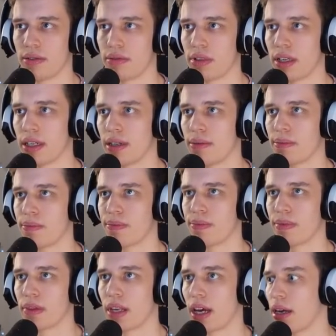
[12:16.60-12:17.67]
Really.
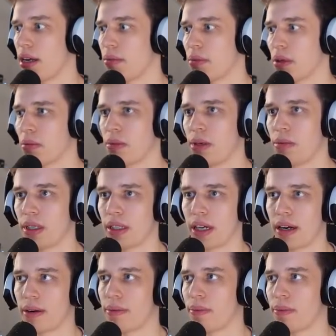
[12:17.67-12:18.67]
I'm not memeing there.